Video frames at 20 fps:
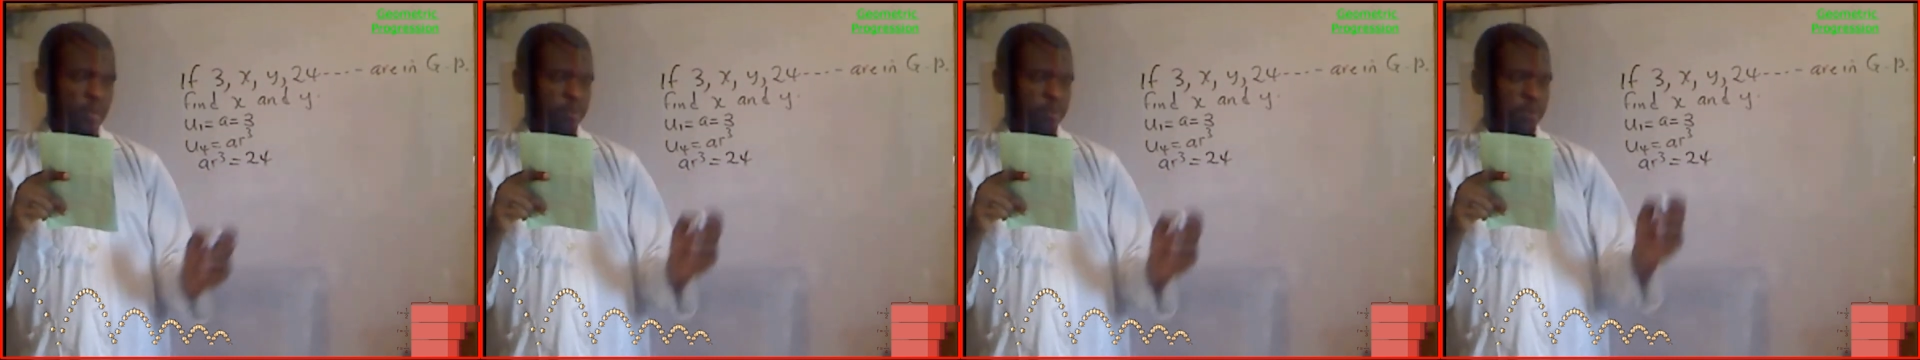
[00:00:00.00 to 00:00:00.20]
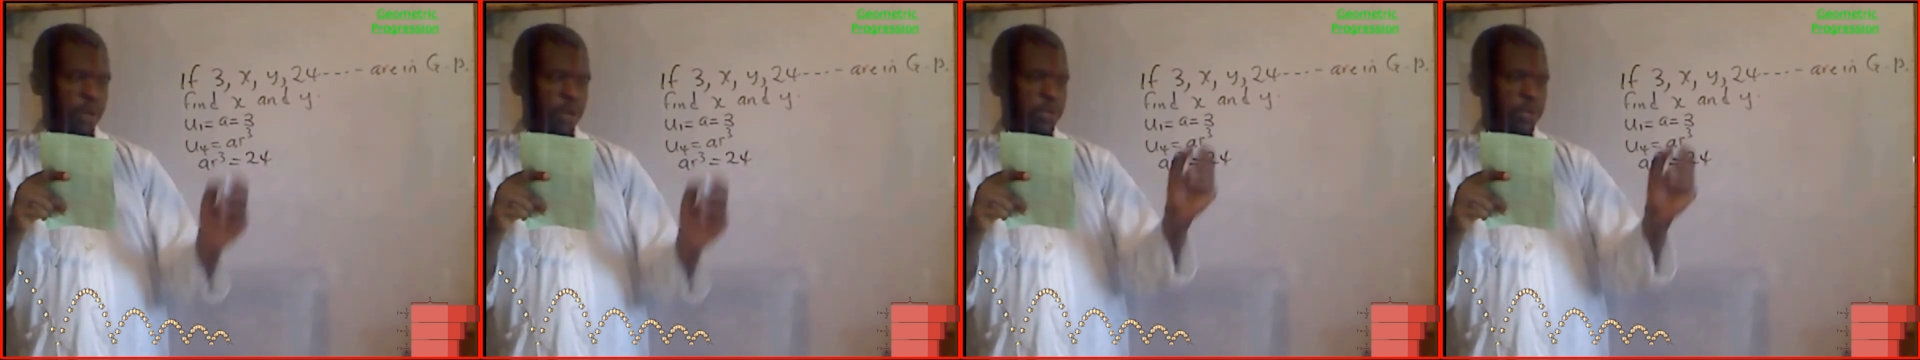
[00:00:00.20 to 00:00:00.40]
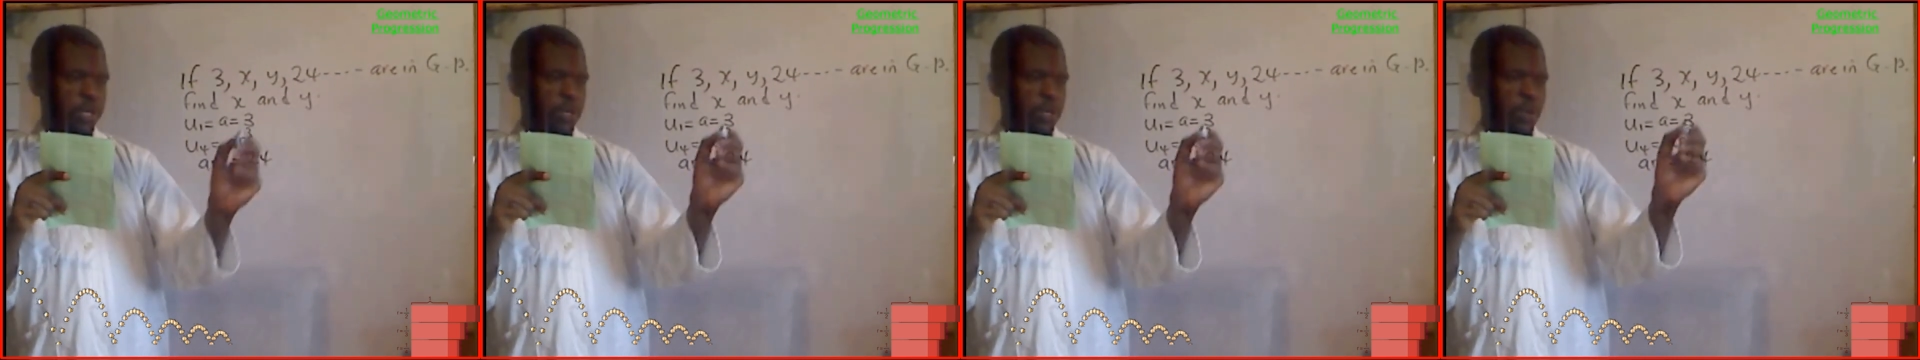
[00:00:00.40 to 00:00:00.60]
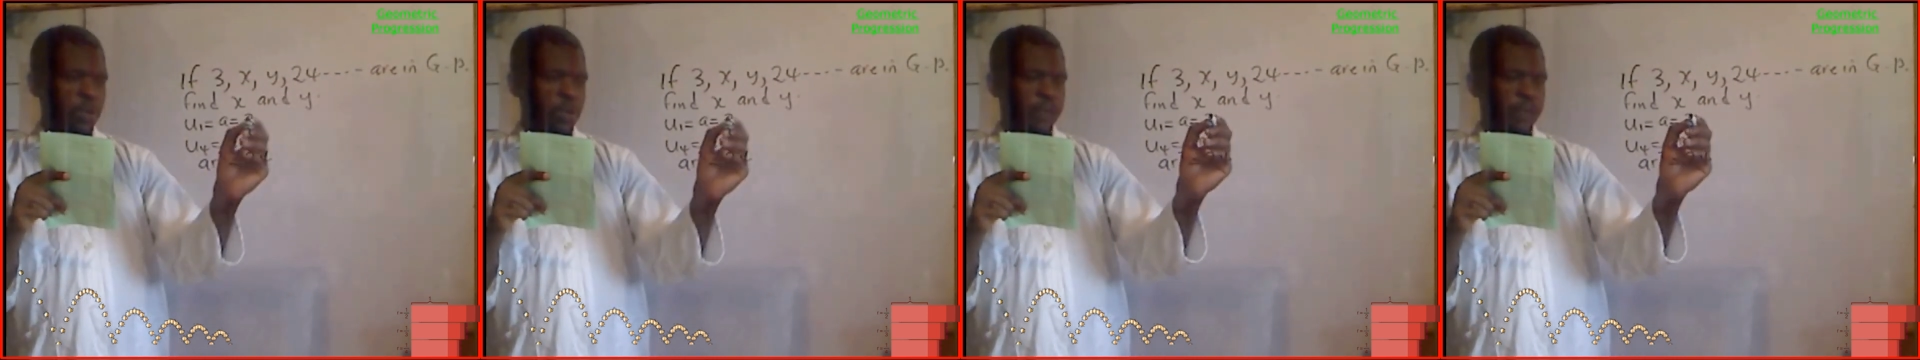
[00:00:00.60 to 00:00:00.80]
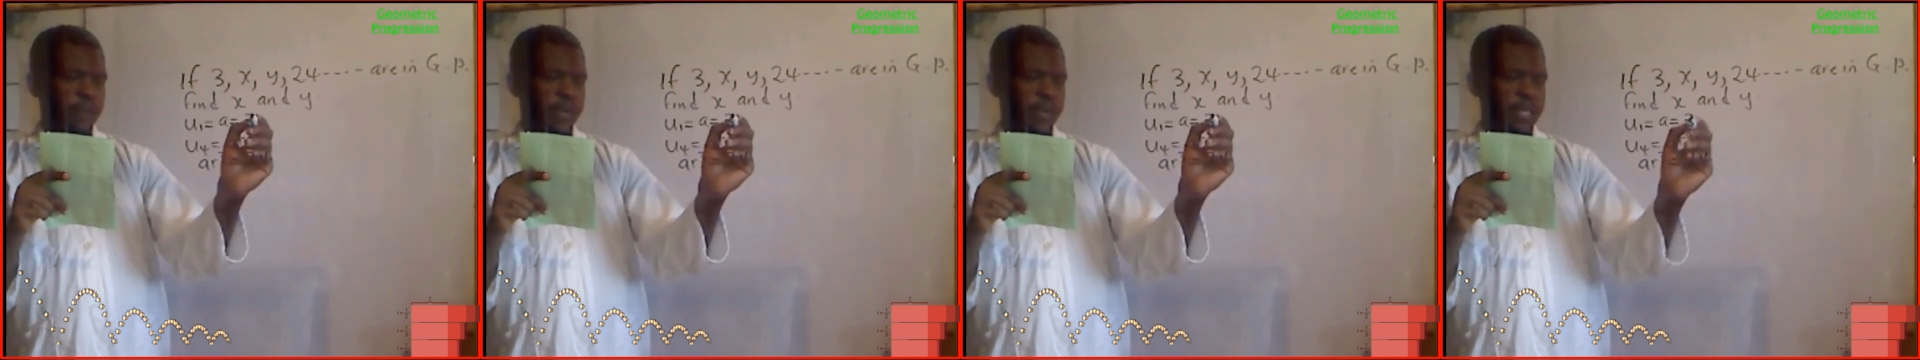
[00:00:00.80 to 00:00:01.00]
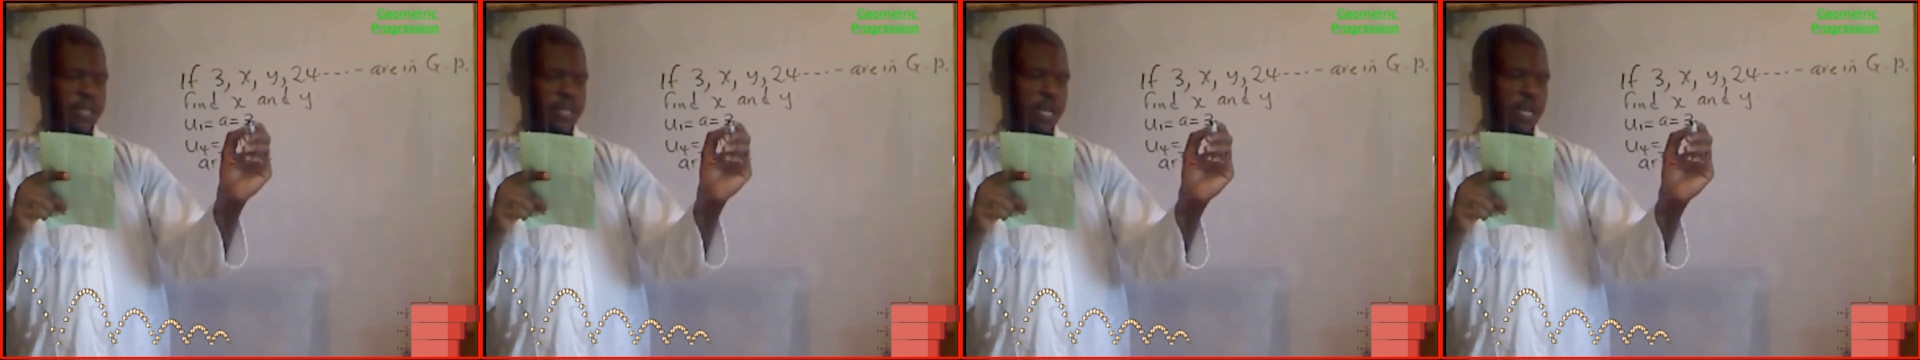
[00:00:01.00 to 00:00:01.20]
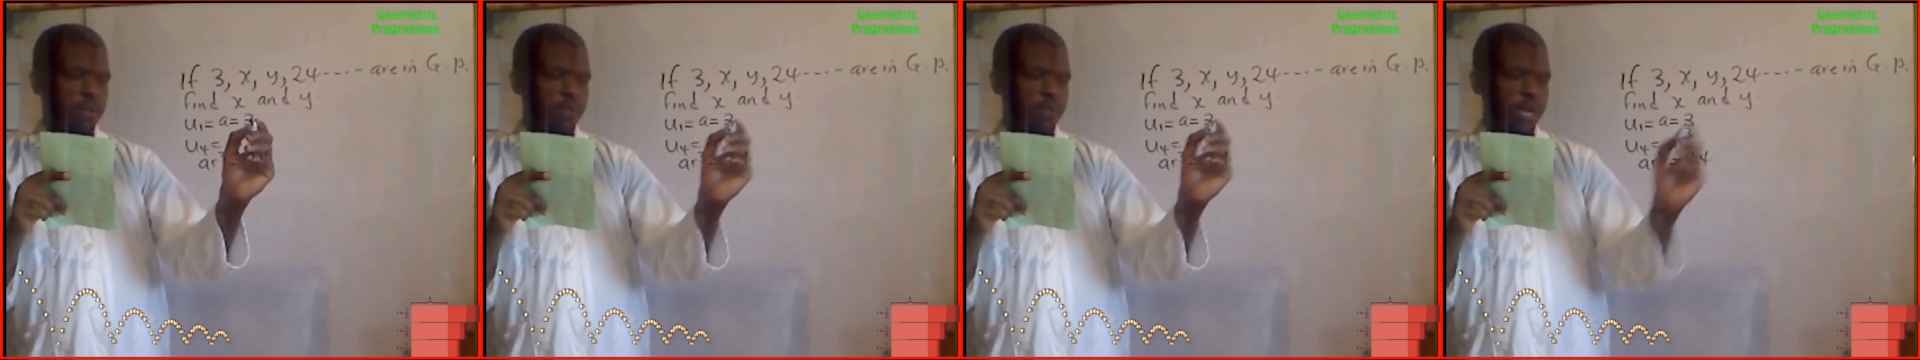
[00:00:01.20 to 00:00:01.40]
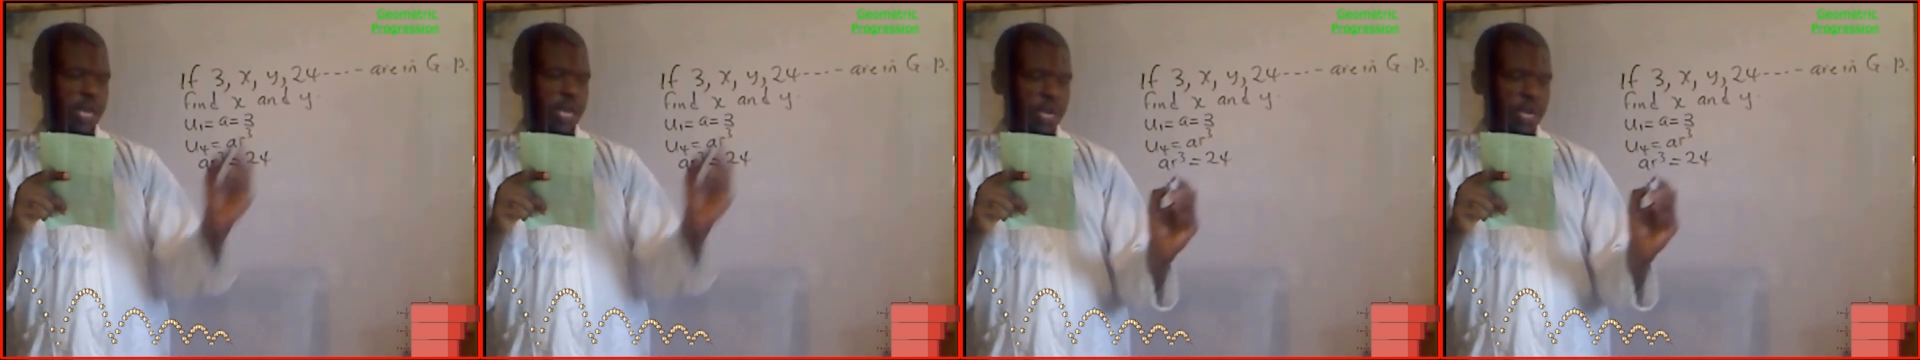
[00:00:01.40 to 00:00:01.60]
But we know the first
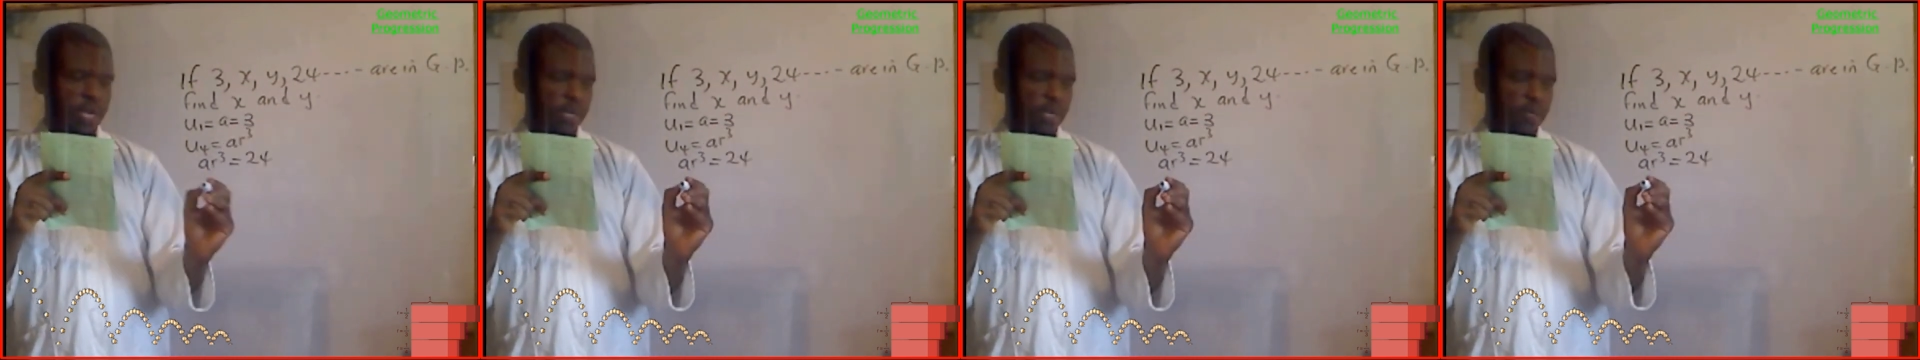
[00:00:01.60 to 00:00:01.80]
term A,